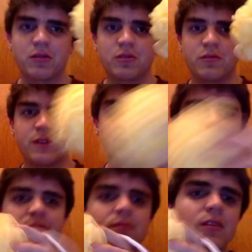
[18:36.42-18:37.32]
loofah.
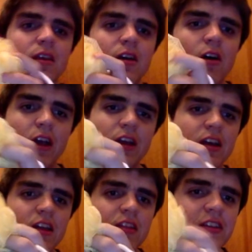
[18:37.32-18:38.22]

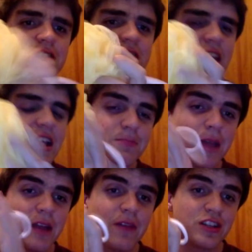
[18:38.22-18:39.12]
Okay, this thing is
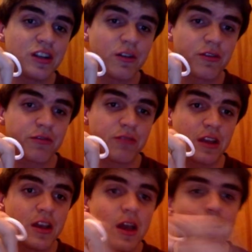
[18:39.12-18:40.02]
made of
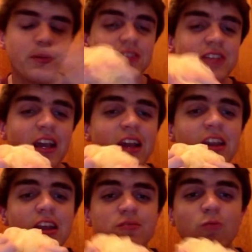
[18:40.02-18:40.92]
HNO3, but the second
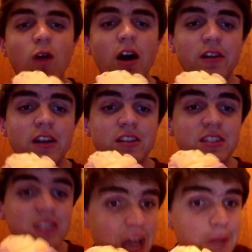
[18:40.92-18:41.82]
it hits water, it
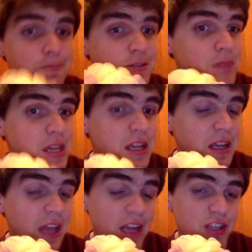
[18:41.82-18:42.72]
stops being
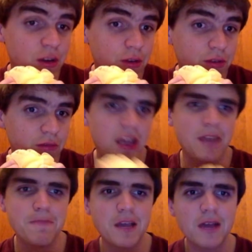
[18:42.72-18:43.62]
HNO3
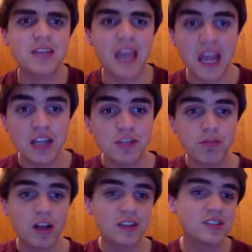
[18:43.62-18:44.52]
and it becomes H+
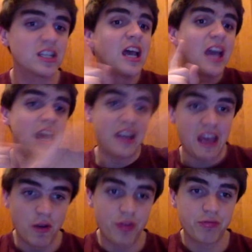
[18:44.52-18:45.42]
and
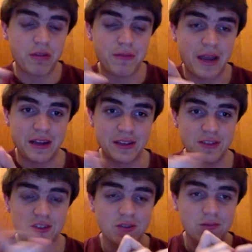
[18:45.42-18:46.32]

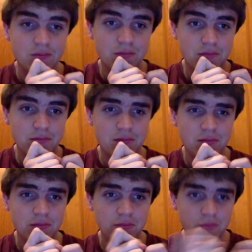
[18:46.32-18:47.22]
NO3-,
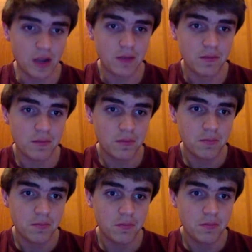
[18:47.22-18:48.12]
right?
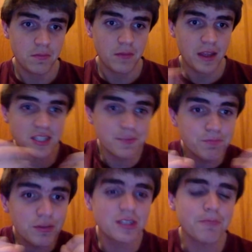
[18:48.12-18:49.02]
It
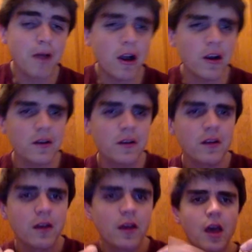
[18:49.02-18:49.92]
splits apart.
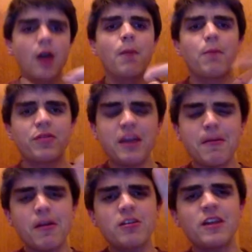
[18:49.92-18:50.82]
But think
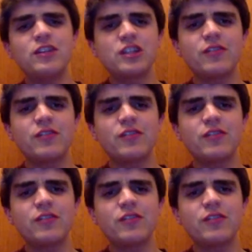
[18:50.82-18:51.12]
about our definition of an